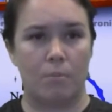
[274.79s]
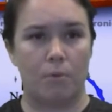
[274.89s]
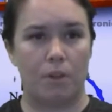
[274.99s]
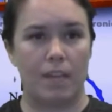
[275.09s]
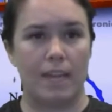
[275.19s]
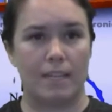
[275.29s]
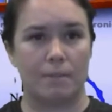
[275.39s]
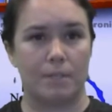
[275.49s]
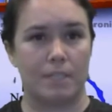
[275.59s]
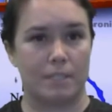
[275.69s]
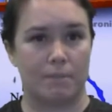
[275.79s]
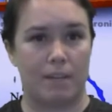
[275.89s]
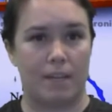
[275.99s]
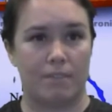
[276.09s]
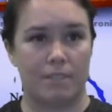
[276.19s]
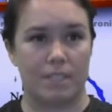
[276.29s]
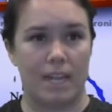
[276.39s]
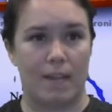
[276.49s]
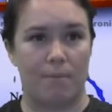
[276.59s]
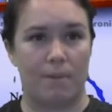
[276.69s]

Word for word: Boyette had to pitch his way out of a jam